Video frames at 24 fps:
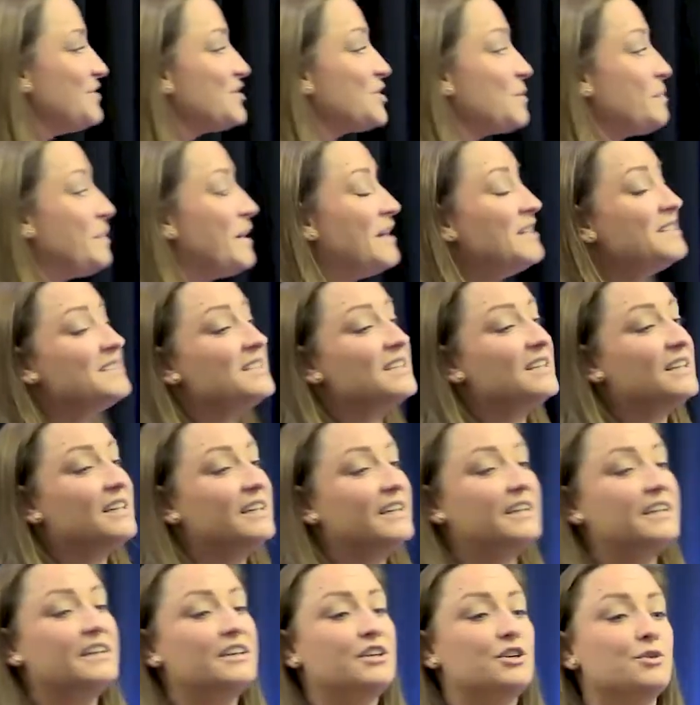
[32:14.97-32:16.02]
So
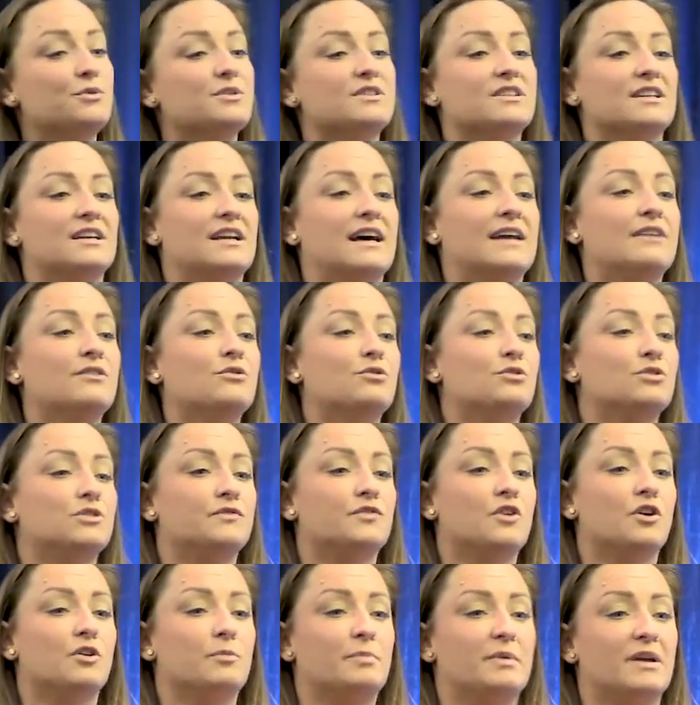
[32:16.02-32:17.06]
basically, you as a landlord
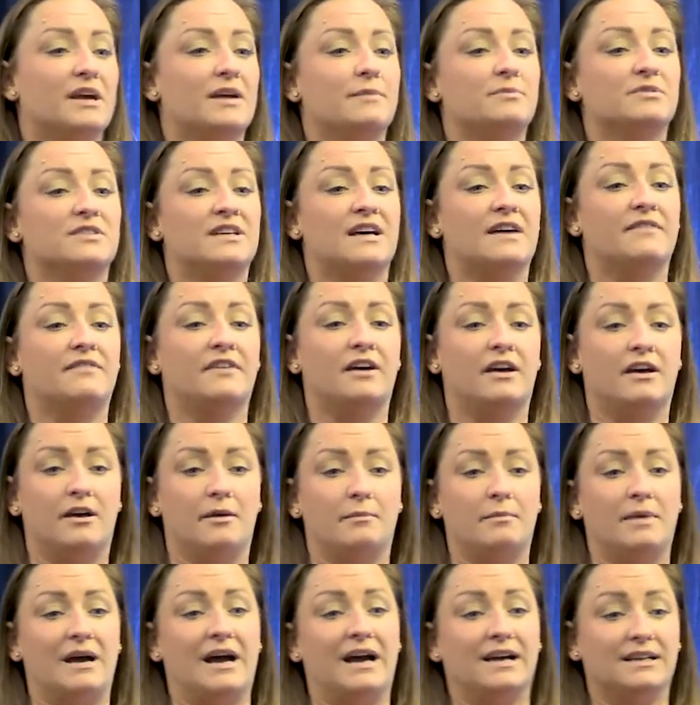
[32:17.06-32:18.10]
have got to be able to have
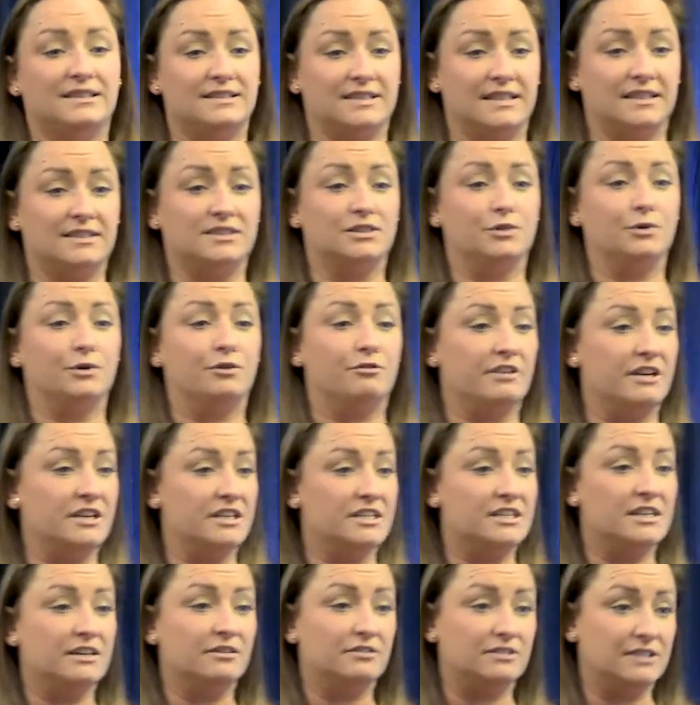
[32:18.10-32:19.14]
access to a
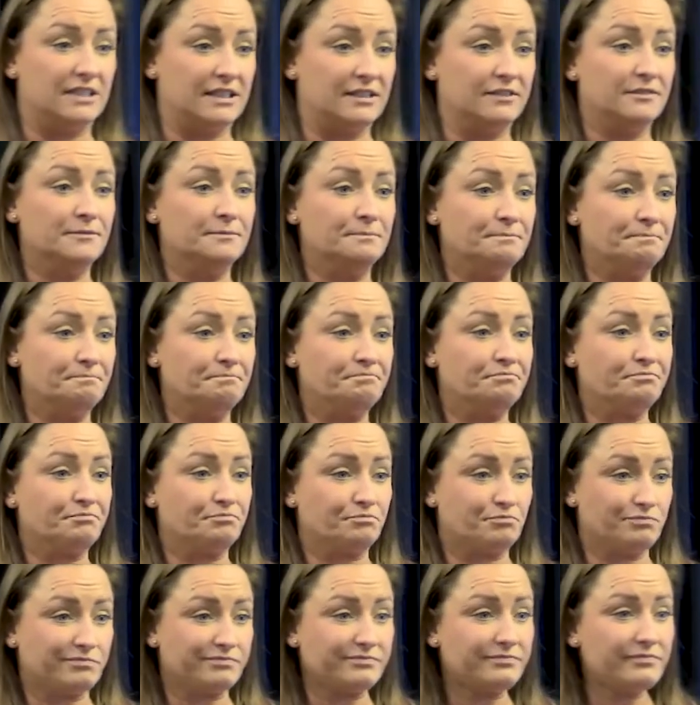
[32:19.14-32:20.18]
Green Deal deal.
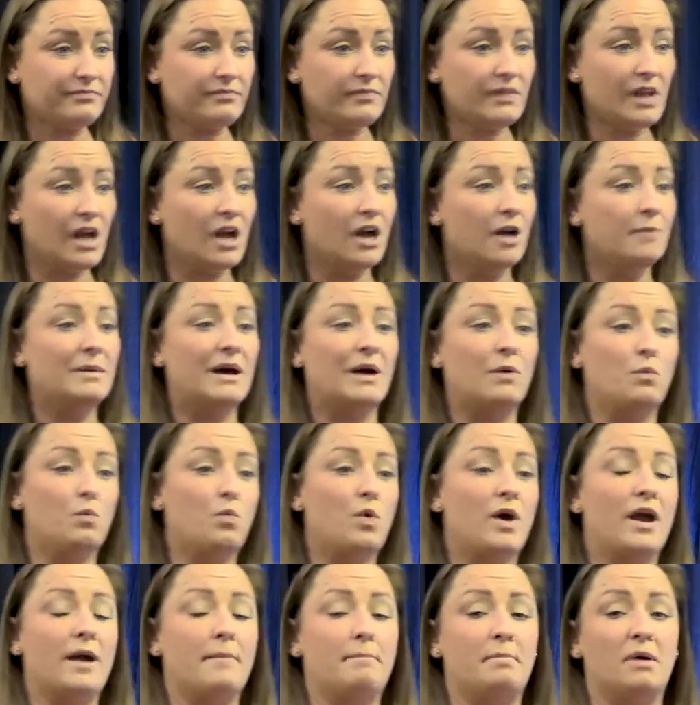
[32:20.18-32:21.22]

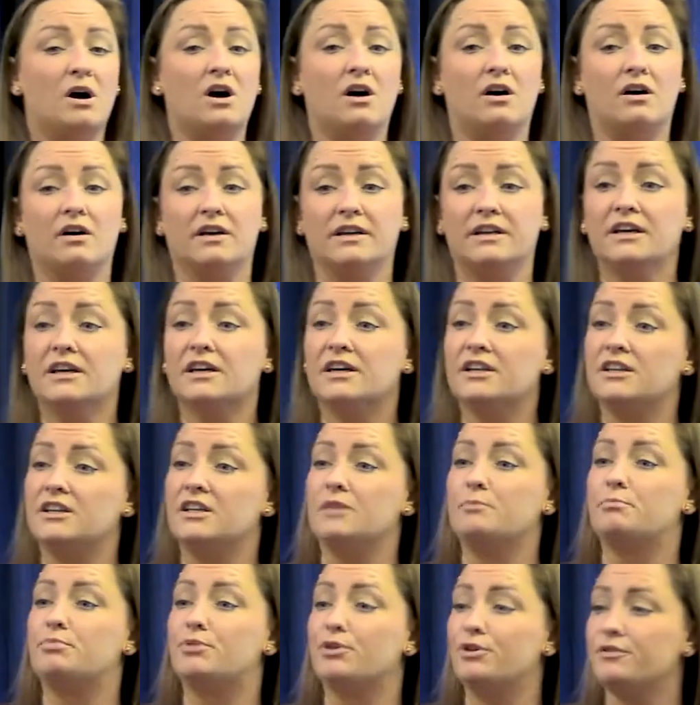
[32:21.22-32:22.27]
And whereby
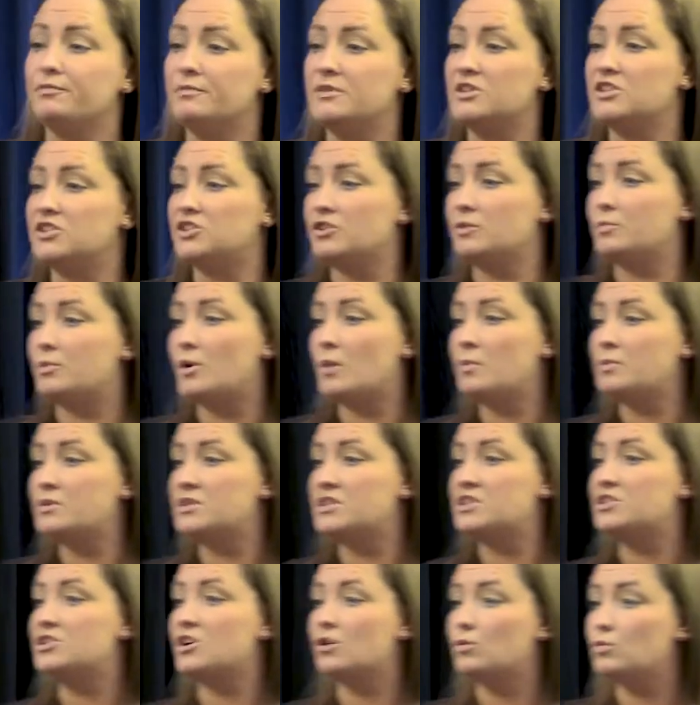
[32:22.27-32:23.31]
the improvements to the
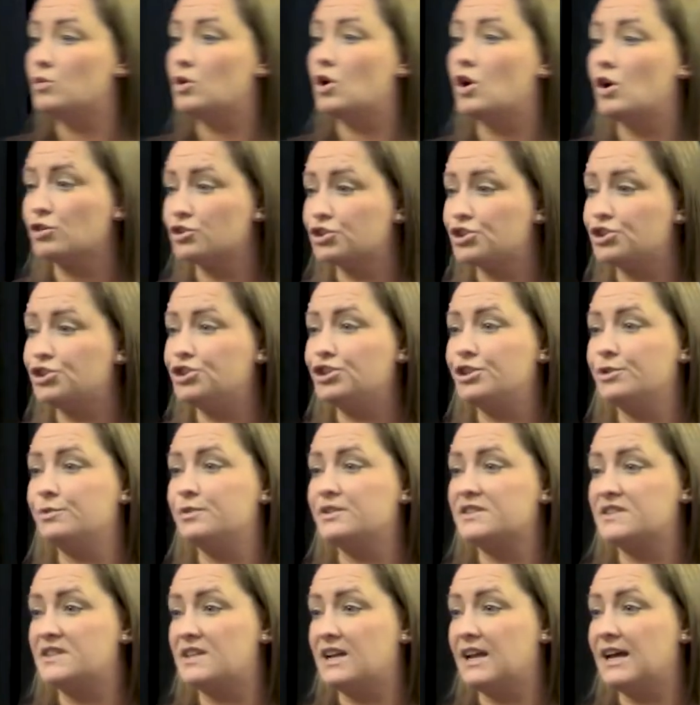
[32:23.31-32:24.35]
property don't cost
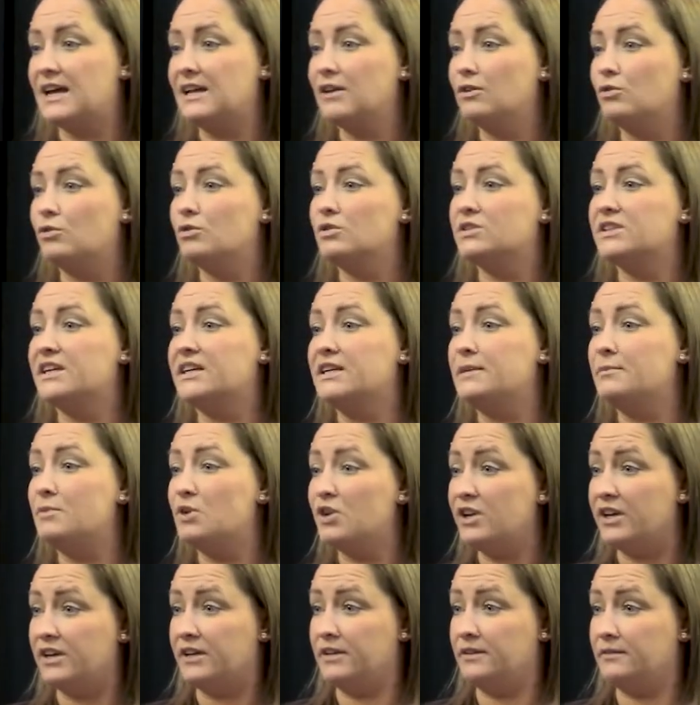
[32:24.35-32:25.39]
you as the landlord any
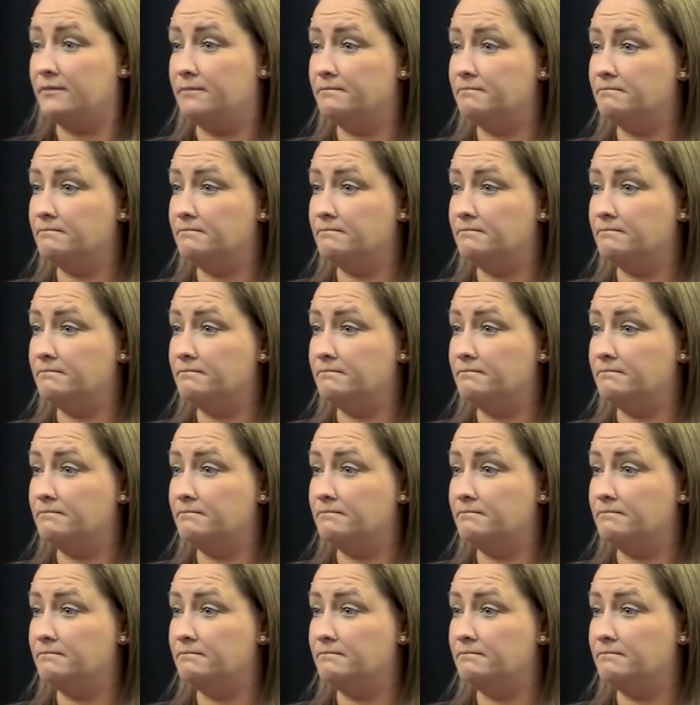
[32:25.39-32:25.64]
money.